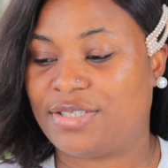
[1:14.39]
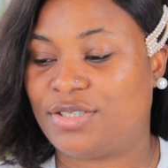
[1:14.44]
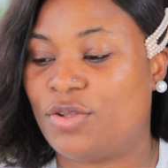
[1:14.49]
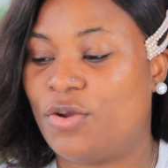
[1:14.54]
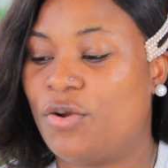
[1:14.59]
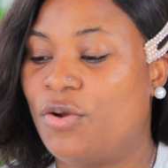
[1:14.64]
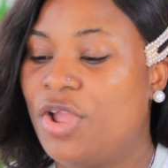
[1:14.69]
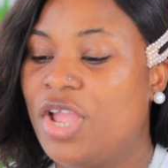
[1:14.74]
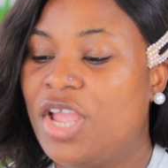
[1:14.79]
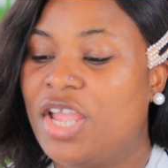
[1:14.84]

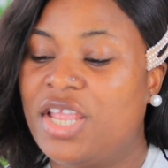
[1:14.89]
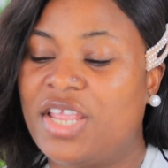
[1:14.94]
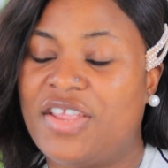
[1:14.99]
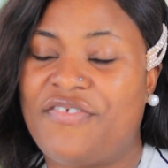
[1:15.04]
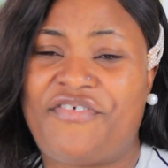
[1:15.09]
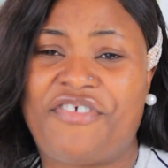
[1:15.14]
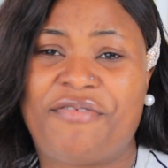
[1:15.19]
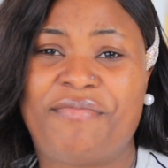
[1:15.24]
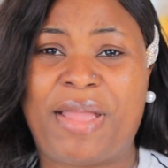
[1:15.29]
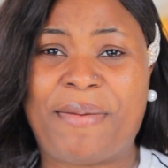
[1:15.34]
So
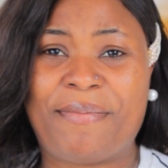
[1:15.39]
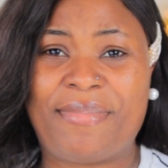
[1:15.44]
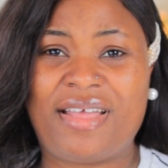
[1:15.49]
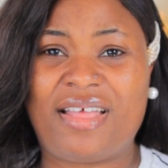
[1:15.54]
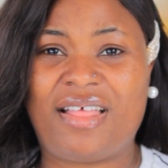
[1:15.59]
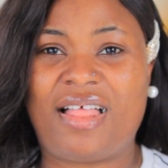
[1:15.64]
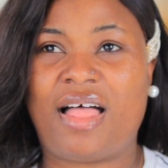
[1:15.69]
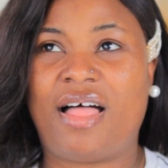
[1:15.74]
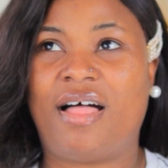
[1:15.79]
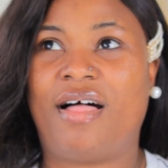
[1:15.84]
if you
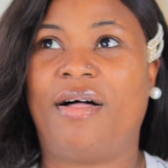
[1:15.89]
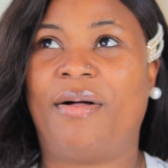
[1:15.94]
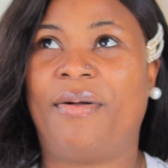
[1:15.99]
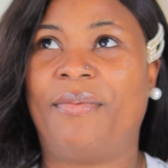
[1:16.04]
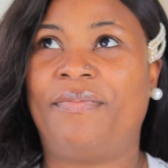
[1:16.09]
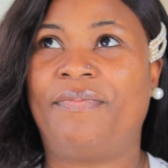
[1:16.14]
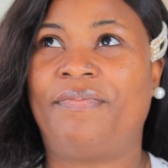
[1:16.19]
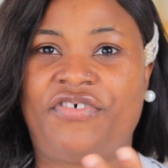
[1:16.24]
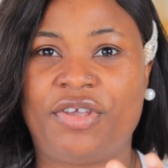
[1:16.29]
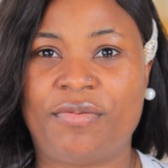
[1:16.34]
remember,
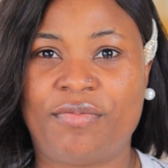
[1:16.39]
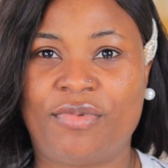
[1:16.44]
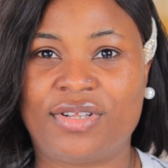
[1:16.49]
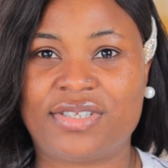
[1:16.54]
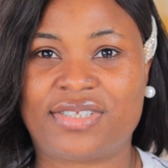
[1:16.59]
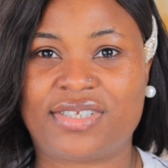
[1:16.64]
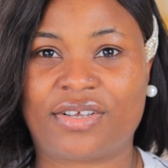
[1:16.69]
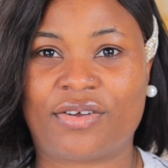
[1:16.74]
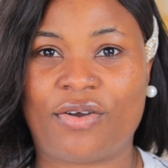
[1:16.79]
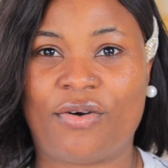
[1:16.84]
a few
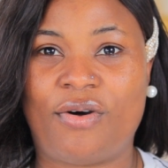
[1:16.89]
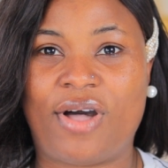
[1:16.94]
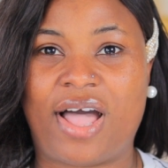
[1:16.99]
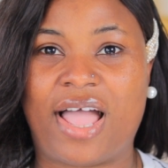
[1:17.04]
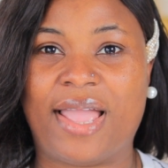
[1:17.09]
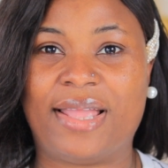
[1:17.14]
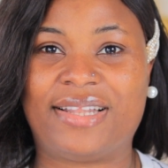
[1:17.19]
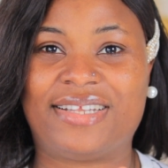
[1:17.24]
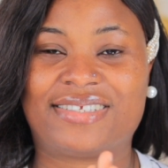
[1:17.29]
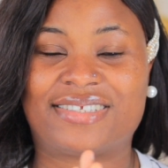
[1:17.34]
months ago
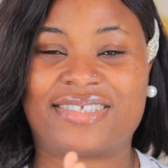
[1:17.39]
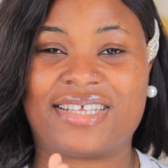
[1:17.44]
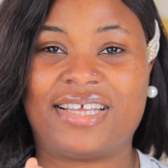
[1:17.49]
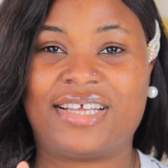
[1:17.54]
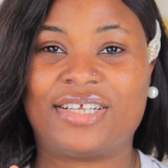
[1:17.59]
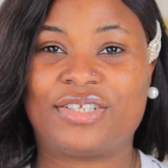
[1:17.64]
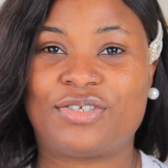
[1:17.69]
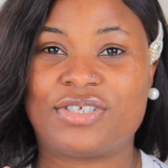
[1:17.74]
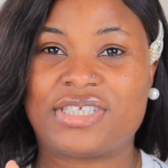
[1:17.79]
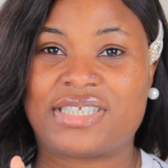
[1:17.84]
I
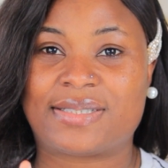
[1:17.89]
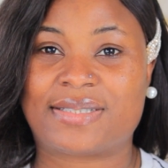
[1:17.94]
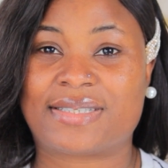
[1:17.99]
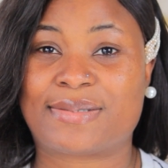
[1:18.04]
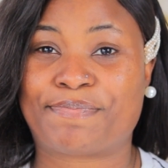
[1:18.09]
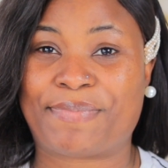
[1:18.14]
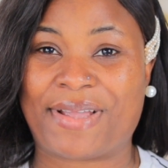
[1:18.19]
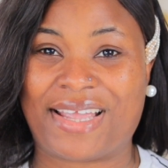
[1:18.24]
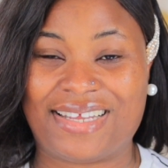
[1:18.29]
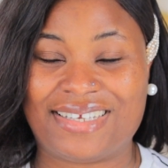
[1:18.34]
decided to
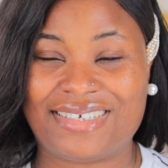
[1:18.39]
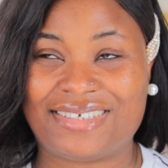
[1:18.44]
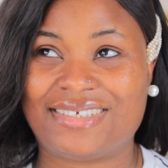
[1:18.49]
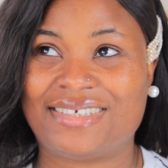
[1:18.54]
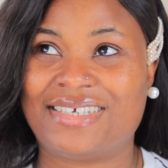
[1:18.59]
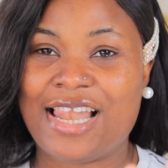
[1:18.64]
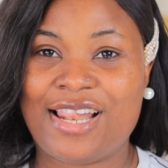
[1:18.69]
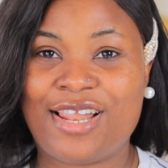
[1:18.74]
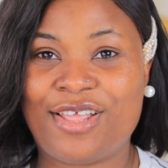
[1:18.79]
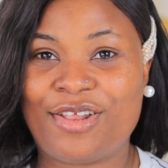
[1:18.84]
spend
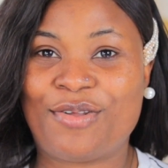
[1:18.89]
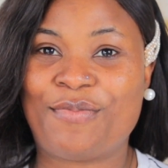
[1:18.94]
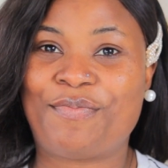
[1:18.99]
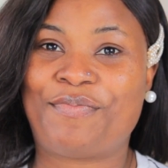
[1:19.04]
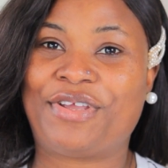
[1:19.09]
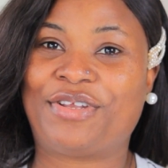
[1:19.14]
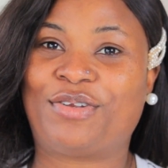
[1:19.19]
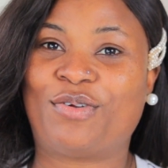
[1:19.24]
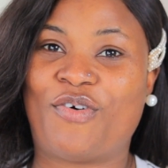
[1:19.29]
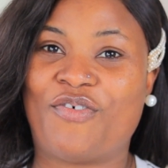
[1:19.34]
a little
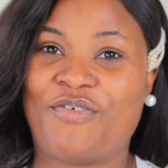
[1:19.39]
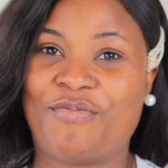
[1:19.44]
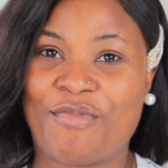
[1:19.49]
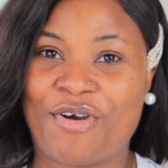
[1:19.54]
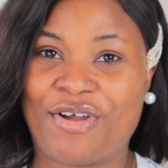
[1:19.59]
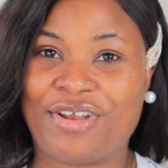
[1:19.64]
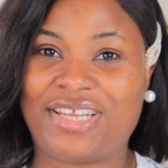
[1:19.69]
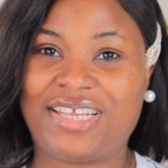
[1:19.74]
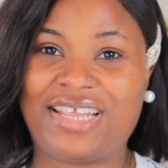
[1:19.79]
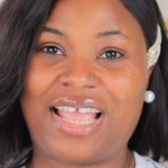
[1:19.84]
bit of
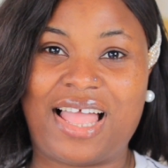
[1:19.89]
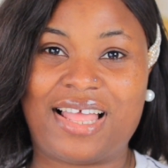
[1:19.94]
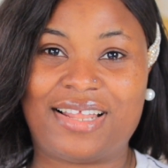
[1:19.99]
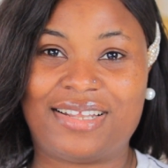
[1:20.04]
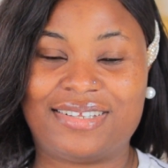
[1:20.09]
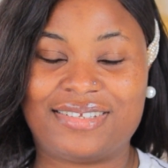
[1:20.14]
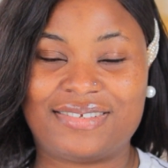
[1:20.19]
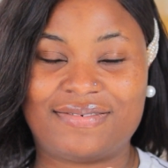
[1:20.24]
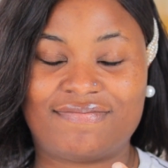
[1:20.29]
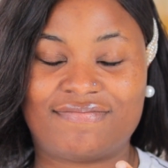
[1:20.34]
money
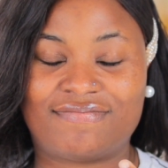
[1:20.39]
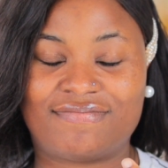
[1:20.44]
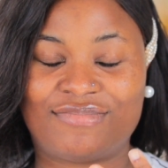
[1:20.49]
and